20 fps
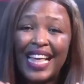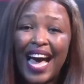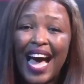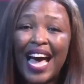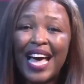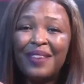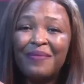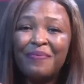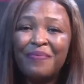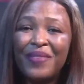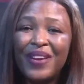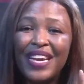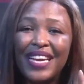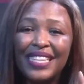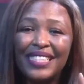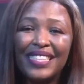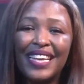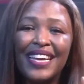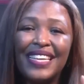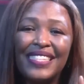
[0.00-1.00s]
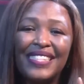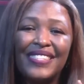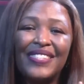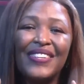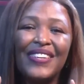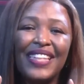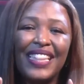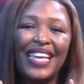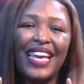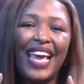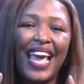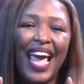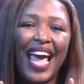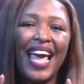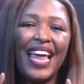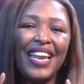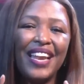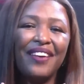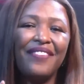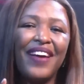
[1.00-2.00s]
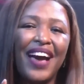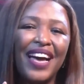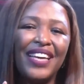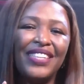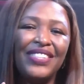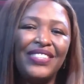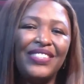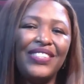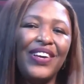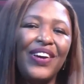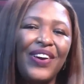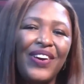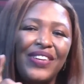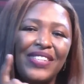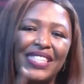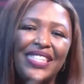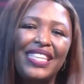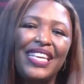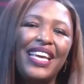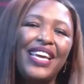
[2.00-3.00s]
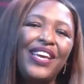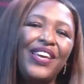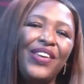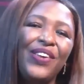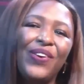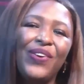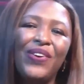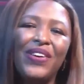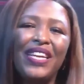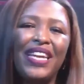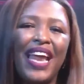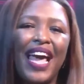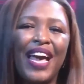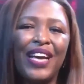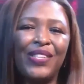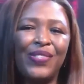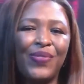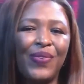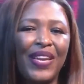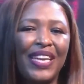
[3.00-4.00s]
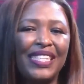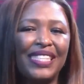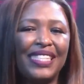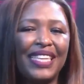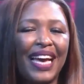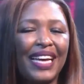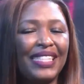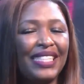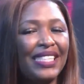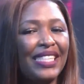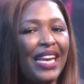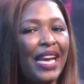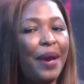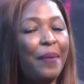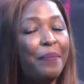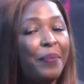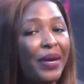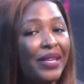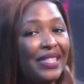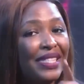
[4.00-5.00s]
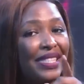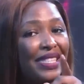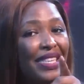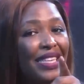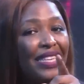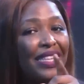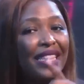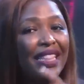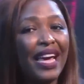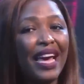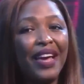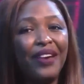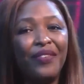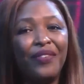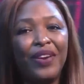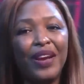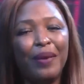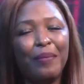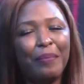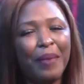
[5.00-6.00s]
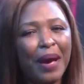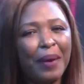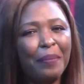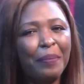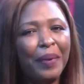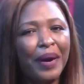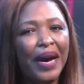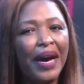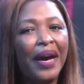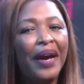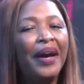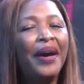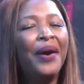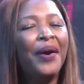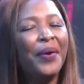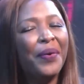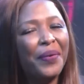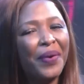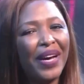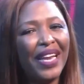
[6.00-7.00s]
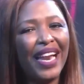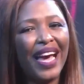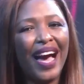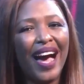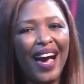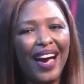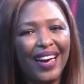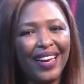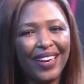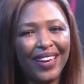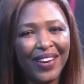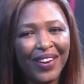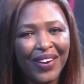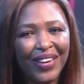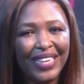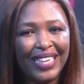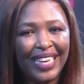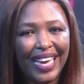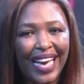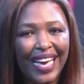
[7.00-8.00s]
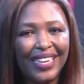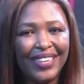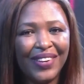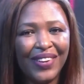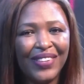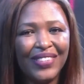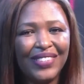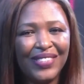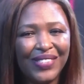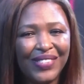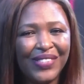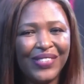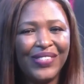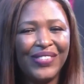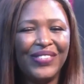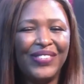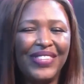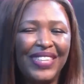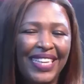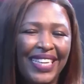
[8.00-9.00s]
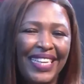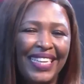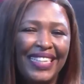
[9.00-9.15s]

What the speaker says: That brings us to the end of our show. See you next week, Saturday. But till then, remember, what our God cannot do